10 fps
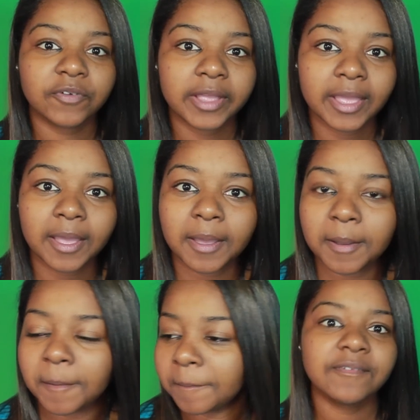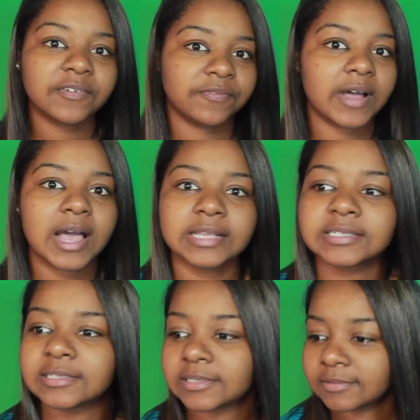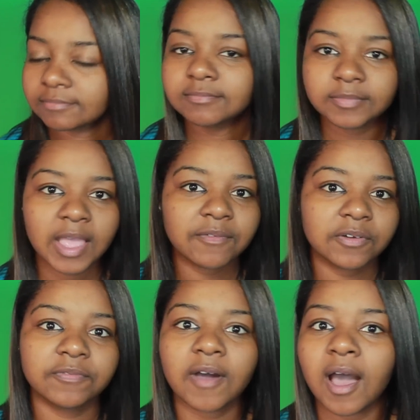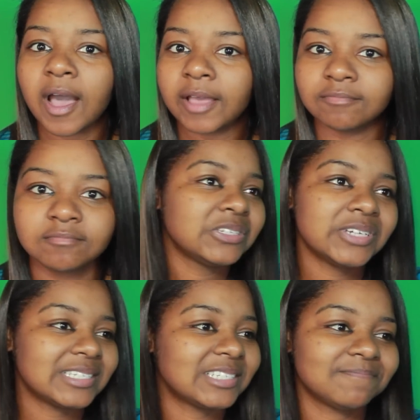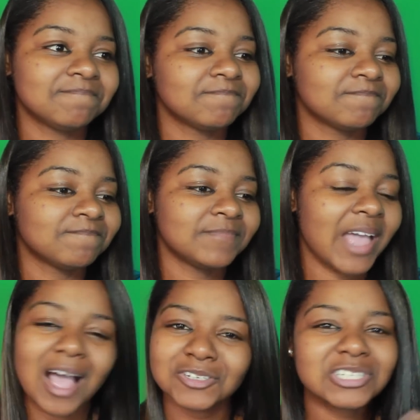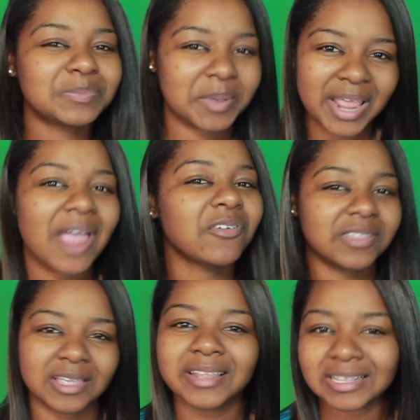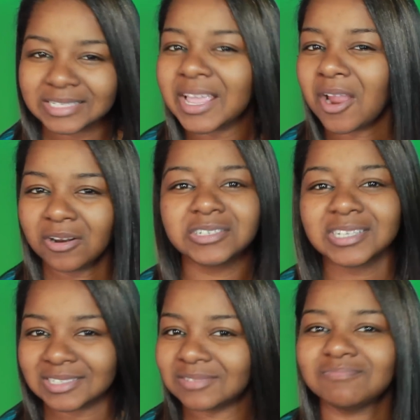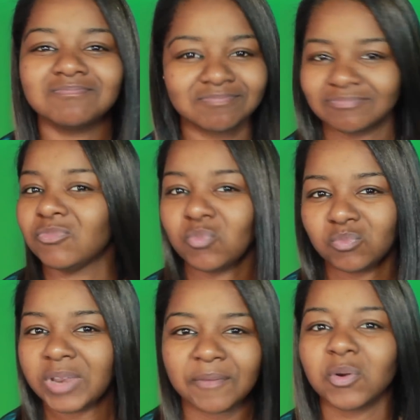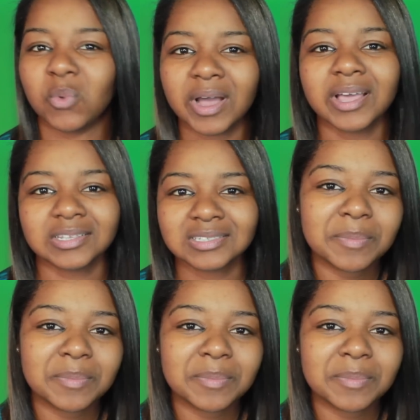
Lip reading: for him, never fussed, never fought, just how she's been everything that Tierra just never was.